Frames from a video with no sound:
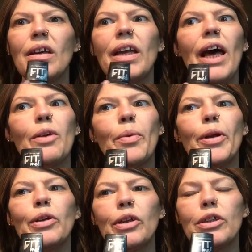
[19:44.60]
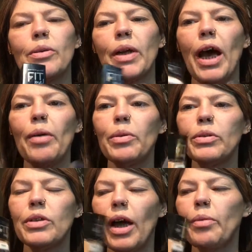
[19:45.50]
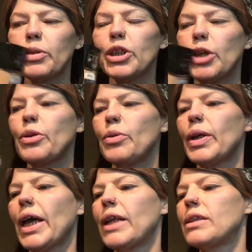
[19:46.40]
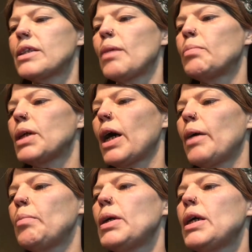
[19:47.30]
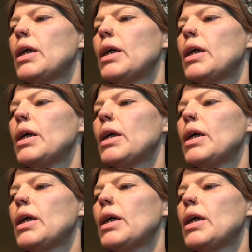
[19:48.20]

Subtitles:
had a weird look to it. I will show you again sometime.